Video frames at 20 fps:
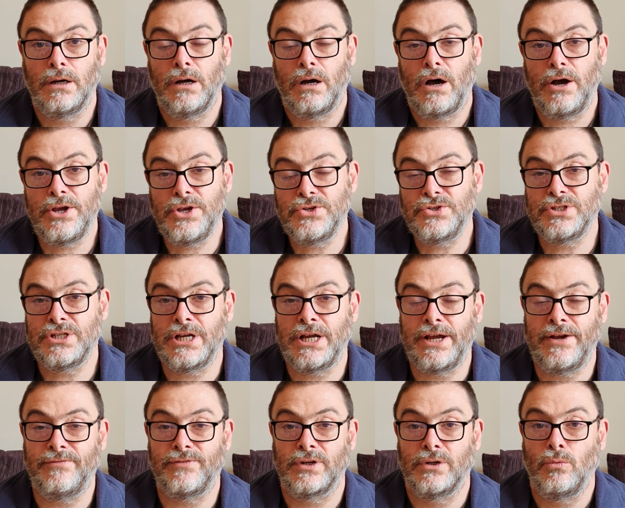I used to
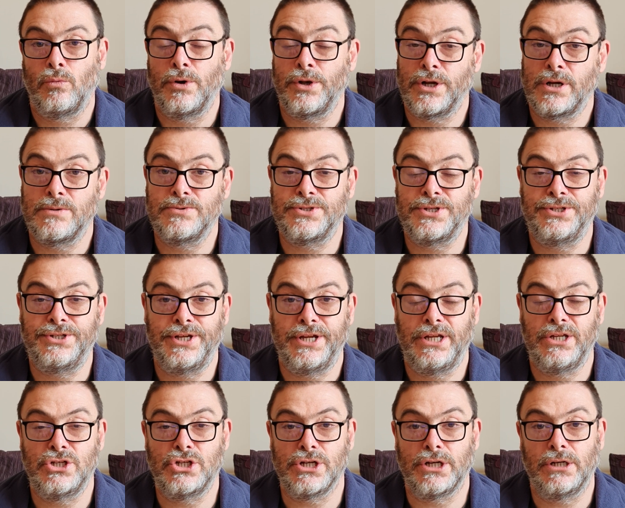have, when I was a
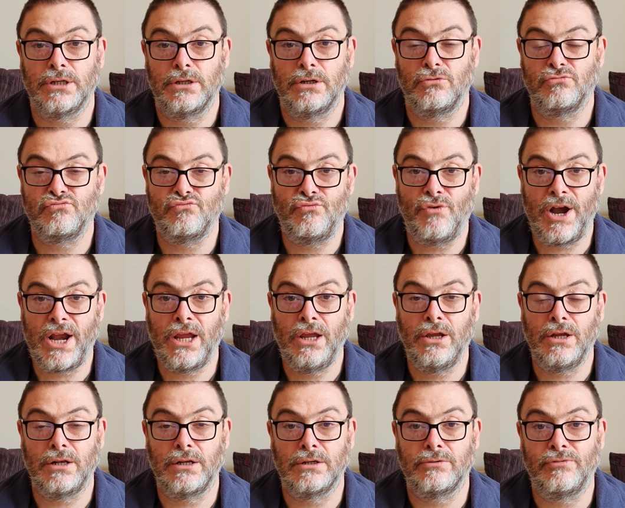teacher,
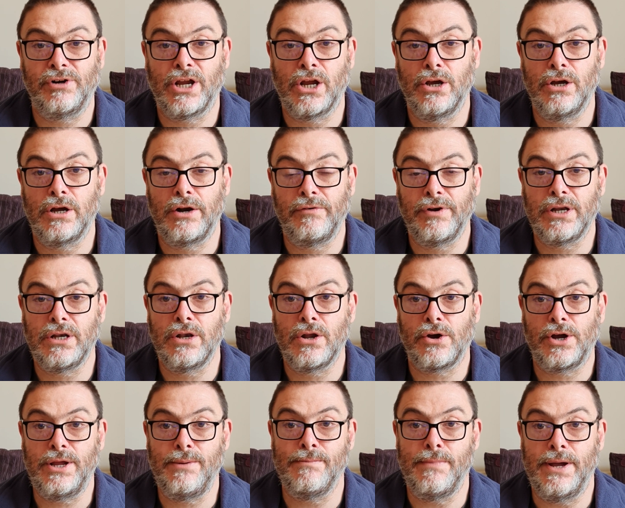regular recurring
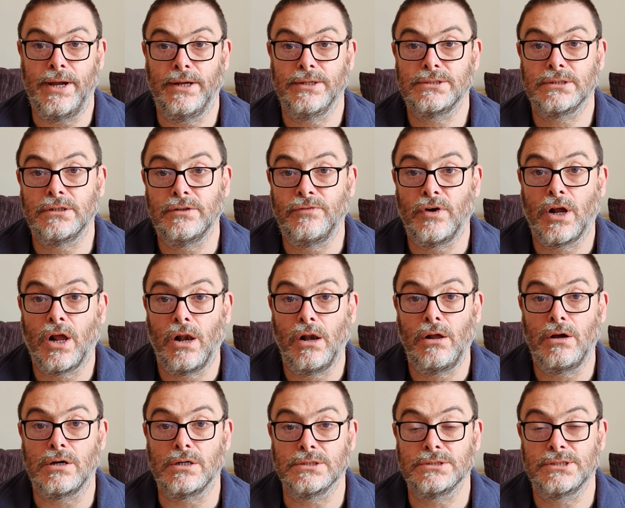nightmares of a
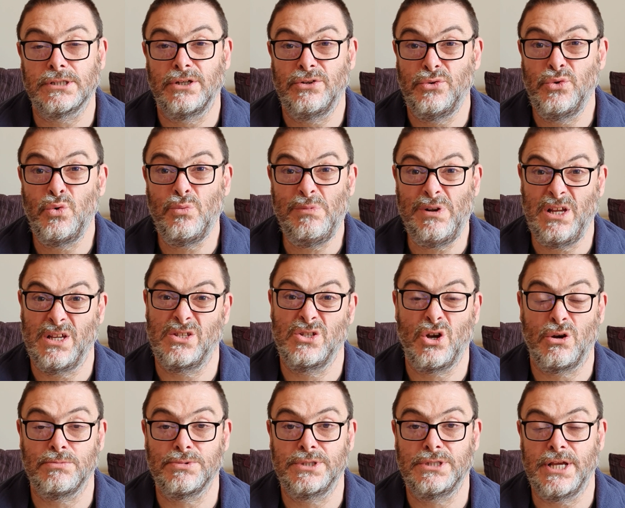class, normally a
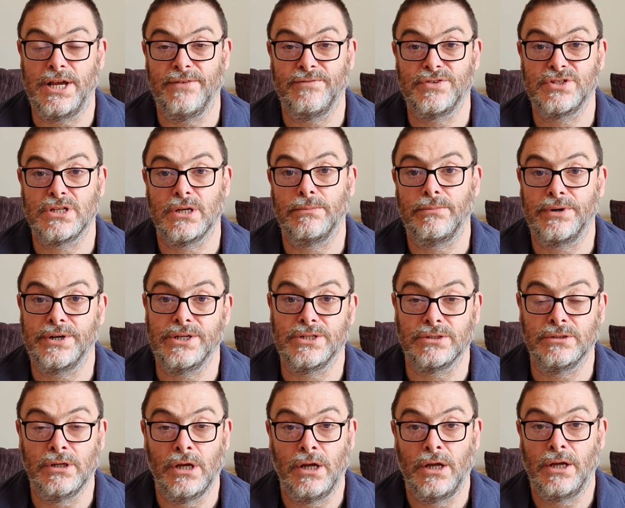top set for some
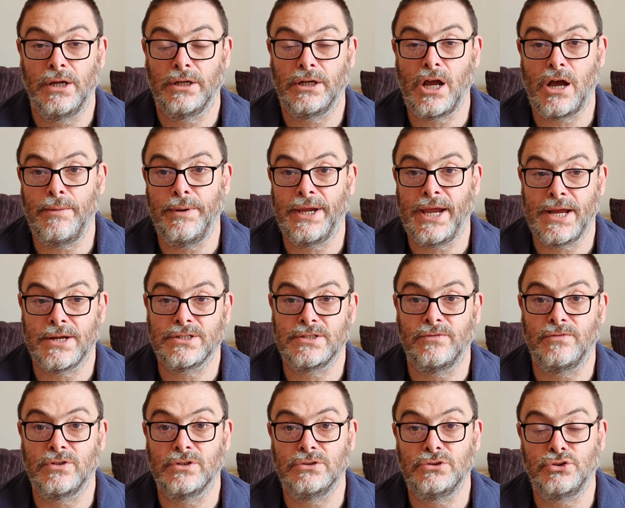reason, going out
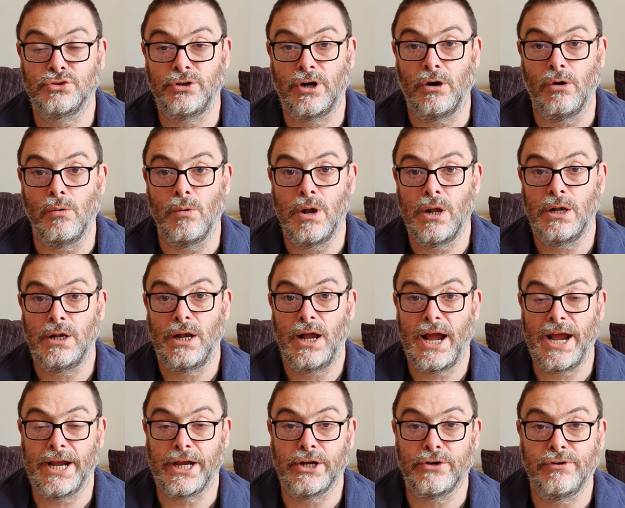of control.
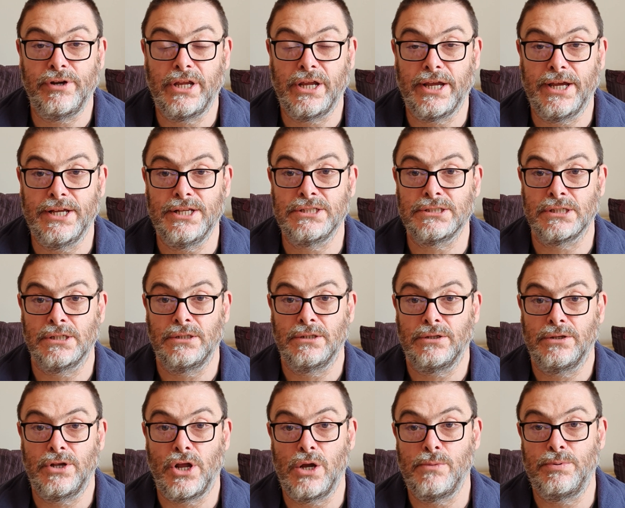Angry kids,
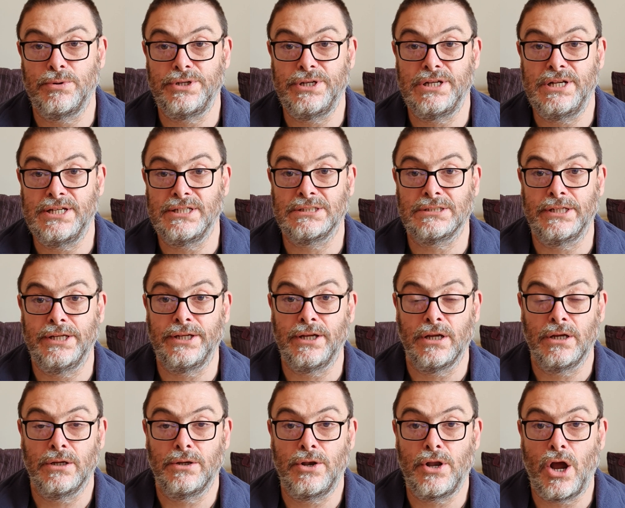nobody listening,
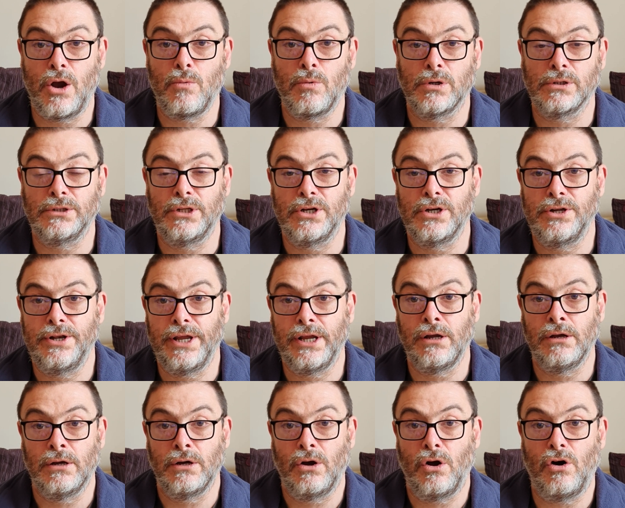no one learning,
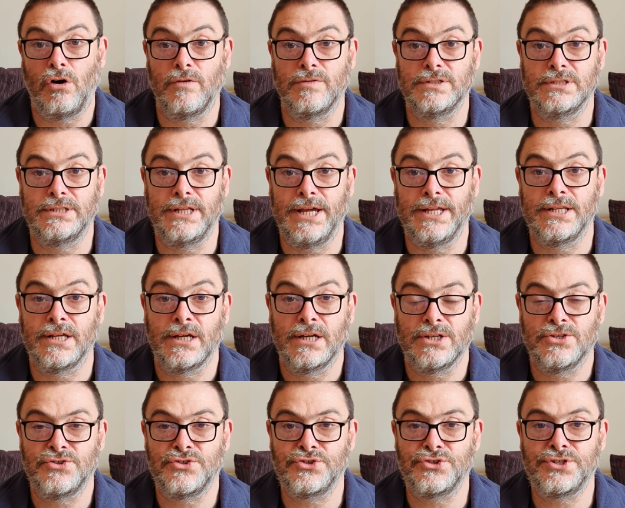Ofsted
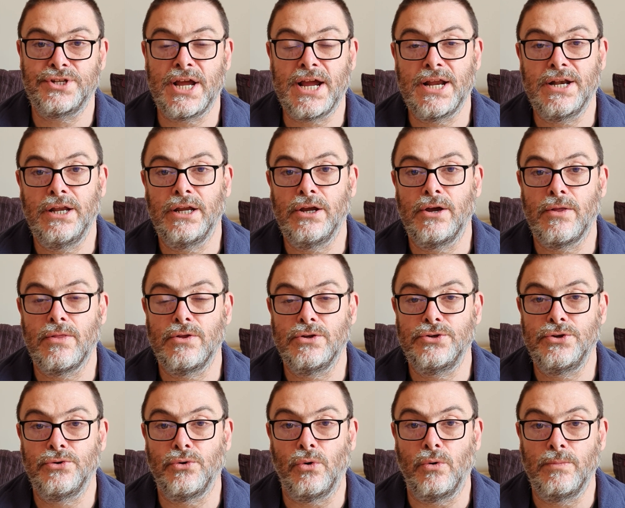standing at the
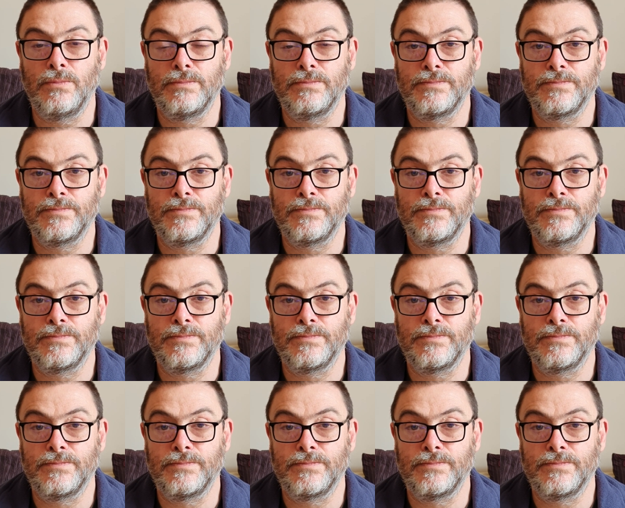door.